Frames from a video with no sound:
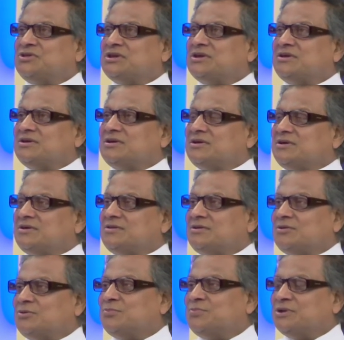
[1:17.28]
think uh,
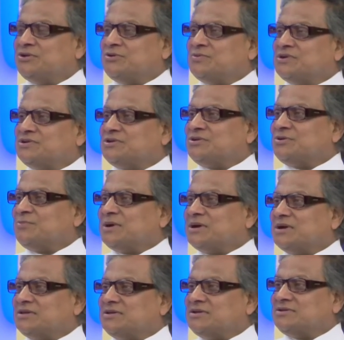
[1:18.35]
the Open University of
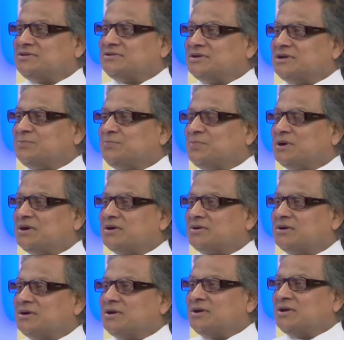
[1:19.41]
Bangladesh is at
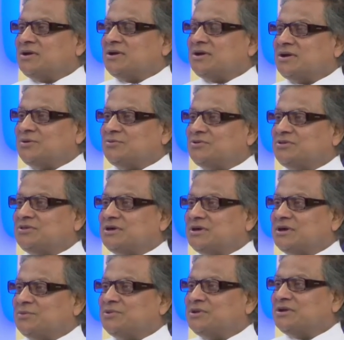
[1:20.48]
par uh, with
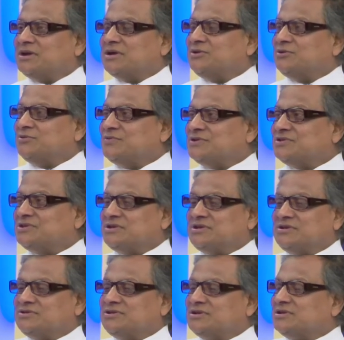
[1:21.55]
the American
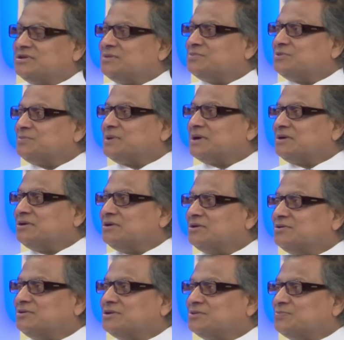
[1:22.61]
universities in terms of
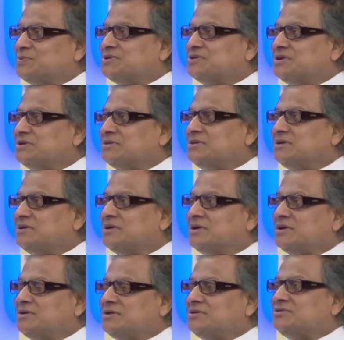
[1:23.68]
technology, especially the
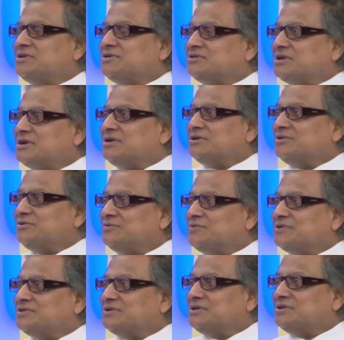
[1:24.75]
distance learning
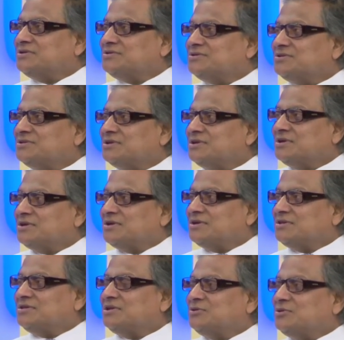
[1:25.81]
universities
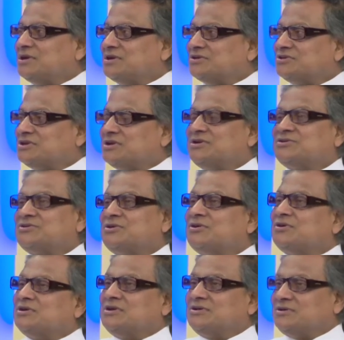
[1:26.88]
in so the United States
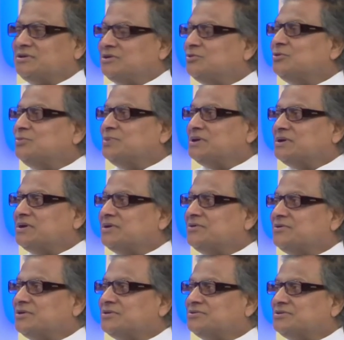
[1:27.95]
or in European
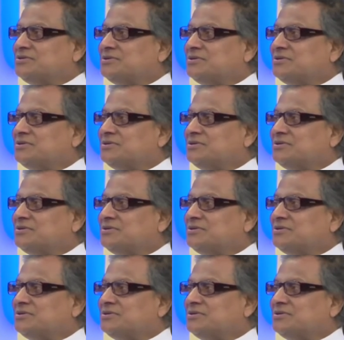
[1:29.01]
countries?